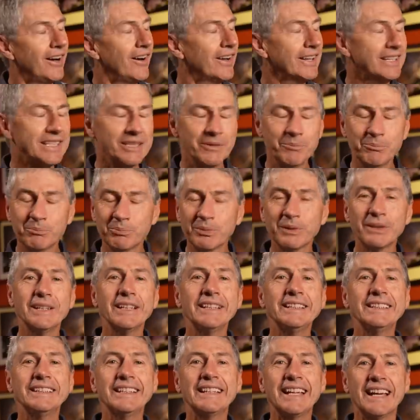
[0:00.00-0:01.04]
I
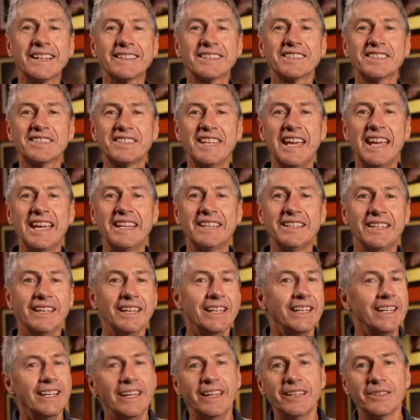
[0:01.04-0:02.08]
completely understand.
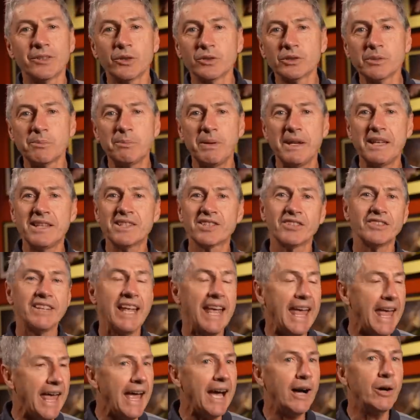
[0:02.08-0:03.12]
It all depends on
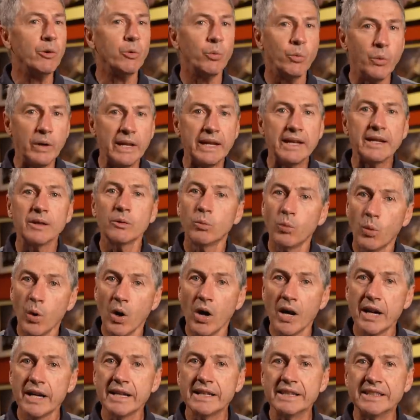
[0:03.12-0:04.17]
how we're
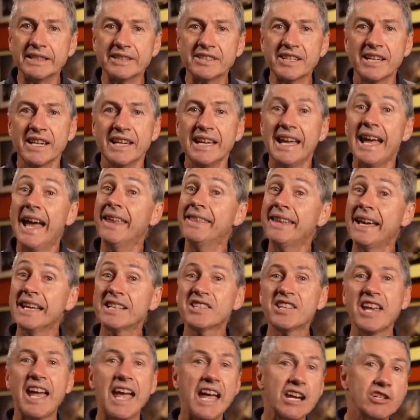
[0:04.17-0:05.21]
wired. And
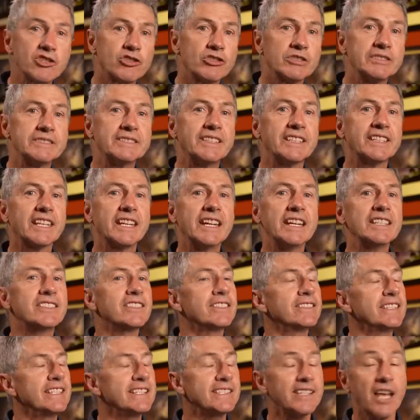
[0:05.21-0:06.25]
that's actually the key
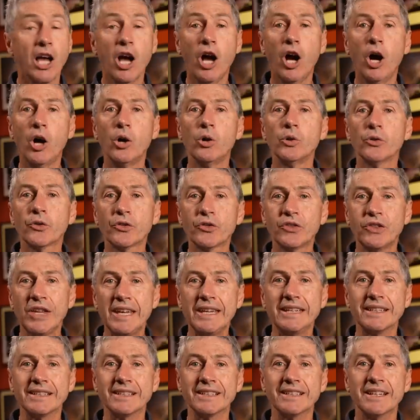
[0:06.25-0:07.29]
to this whole
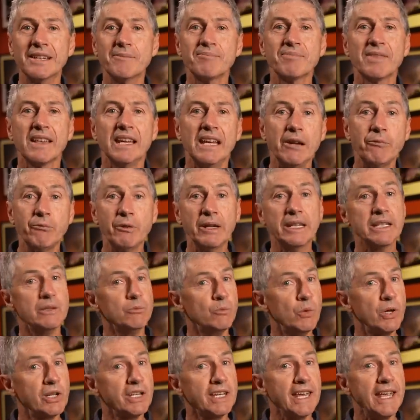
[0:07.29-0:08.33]
thing. If we
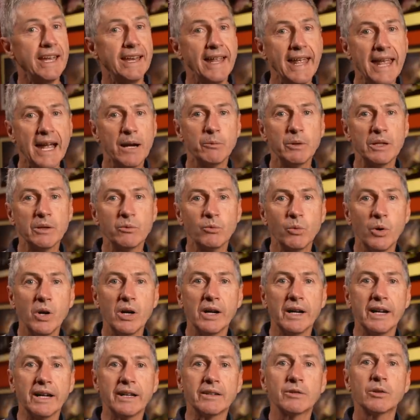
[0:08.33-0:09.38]
can work out how we're
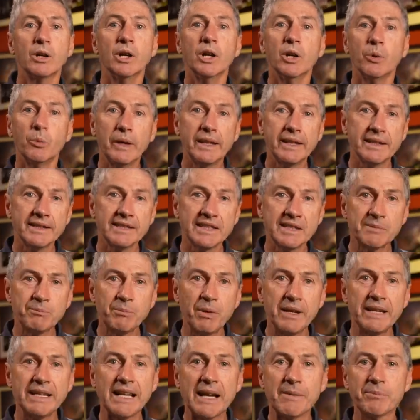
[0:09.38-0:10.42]
wired, we can
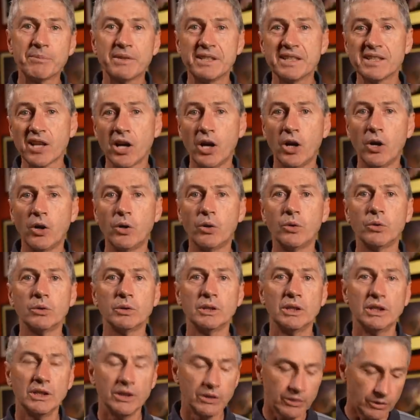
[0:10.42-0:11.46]
speed up this
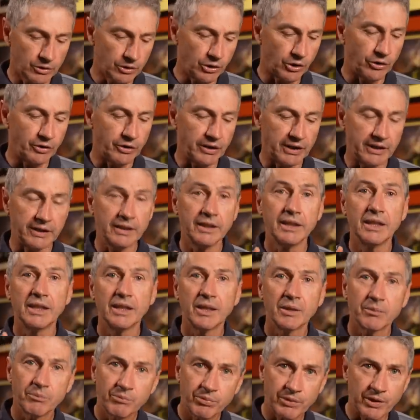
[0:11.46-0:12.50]
whole learning
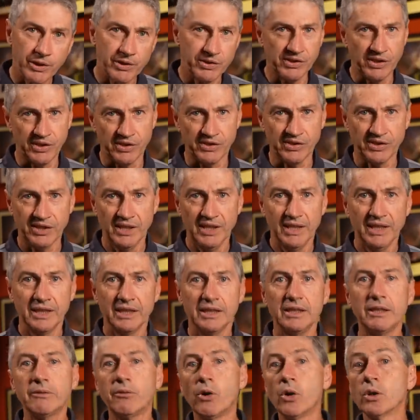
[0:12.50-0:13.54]
process.
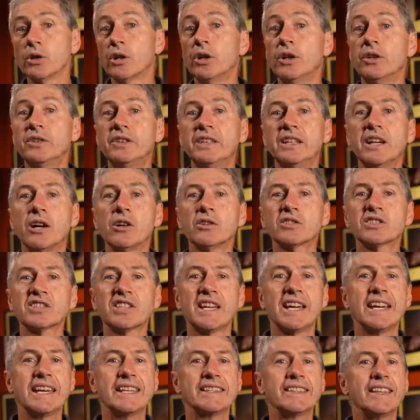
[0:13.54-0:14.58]
You've all heard the old
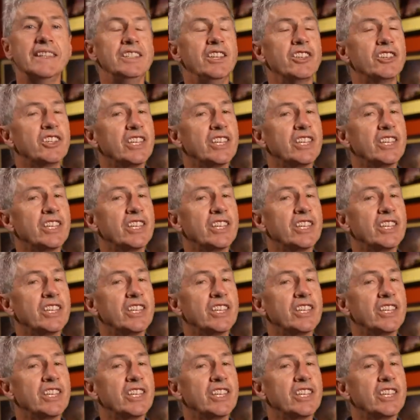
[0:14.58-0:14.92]
saying that you